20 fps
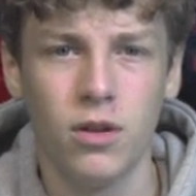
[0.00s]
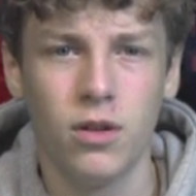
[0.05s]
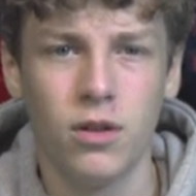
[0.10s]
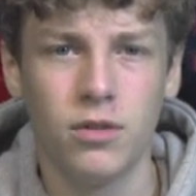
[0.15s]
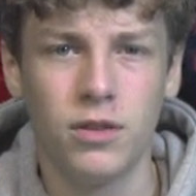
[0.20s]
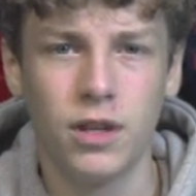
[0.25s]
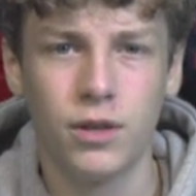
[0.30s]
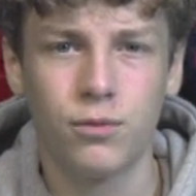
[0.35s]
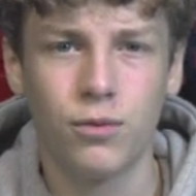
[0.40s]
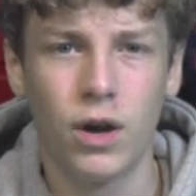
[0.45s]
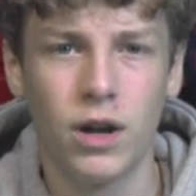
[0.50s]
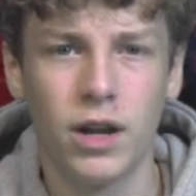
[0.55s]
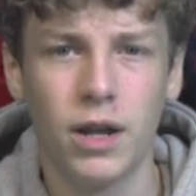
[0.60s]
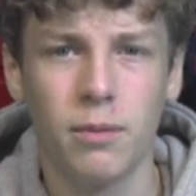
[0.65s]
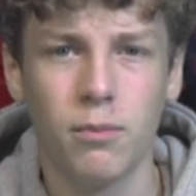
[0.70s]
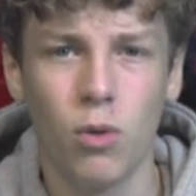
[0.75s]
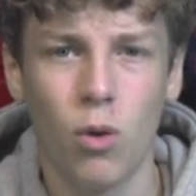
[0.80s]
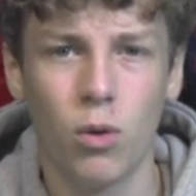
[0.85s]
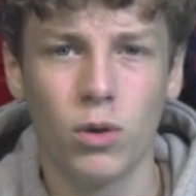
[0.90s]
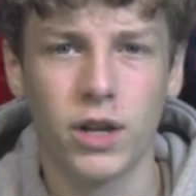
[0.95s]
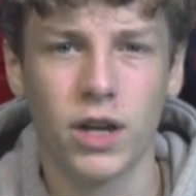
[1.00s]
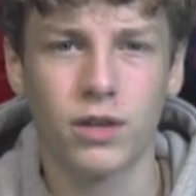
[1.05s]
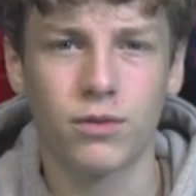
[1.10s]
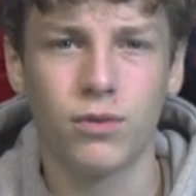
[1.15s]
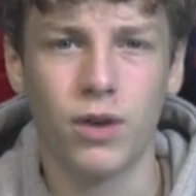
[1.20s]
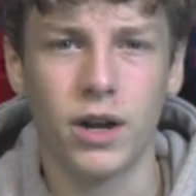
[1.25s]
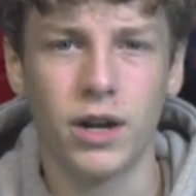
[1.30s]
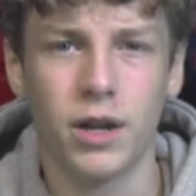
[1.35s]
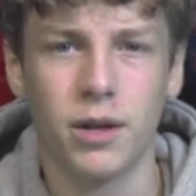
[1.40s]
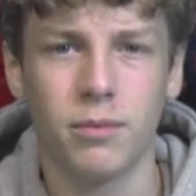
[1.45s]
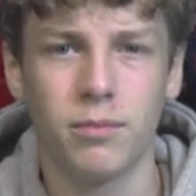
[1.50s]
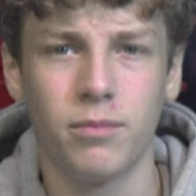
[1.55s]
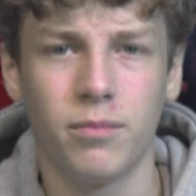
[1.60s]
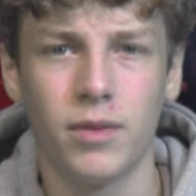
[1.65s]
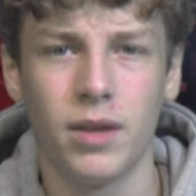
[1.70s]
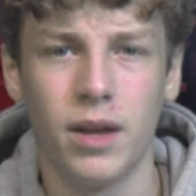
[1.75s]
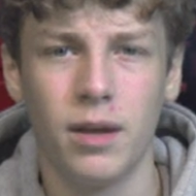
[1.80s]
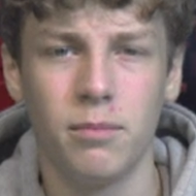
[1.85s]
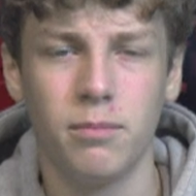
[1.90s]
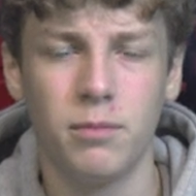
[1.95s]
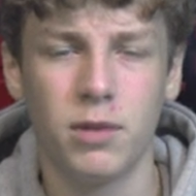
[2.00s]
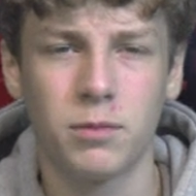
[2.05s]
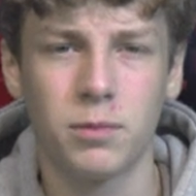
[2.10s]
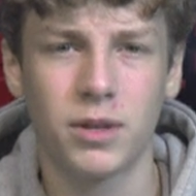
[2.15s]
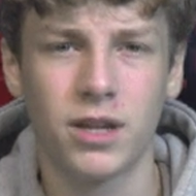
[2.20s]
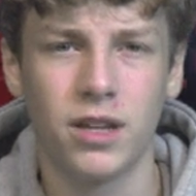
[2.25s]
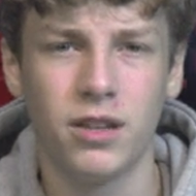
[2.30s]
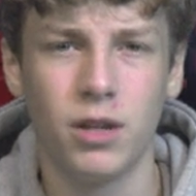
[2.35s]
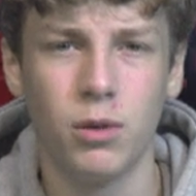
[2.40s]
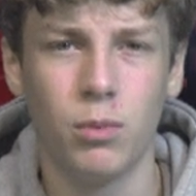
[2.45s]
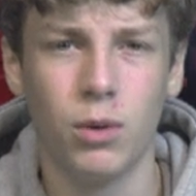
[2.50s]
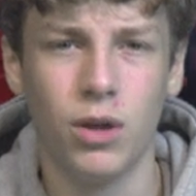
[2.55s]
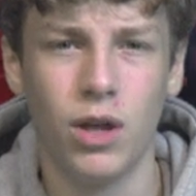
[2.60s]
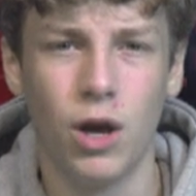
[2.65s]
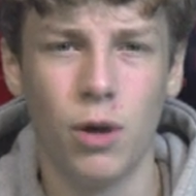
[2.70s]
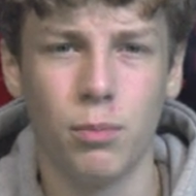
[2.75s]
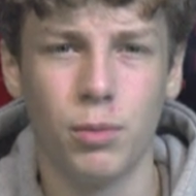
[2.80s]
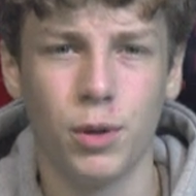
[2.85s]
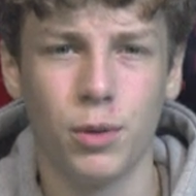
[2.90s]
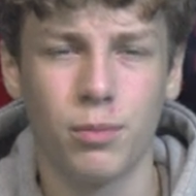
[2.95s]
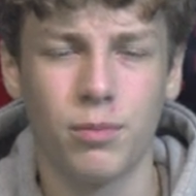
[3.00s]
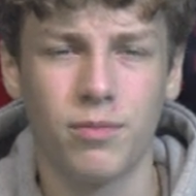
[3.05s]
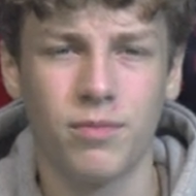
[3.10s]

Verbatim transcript: This Friday or next Friday, Miss McKinley will help you.